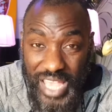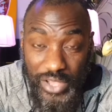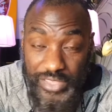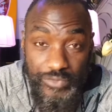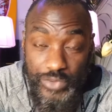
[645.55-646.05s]

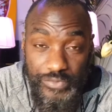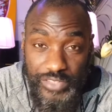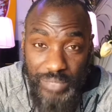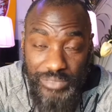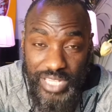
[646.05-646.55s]
other
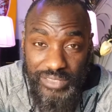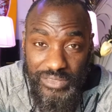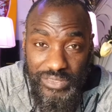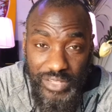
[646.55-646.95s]
rooftop tents.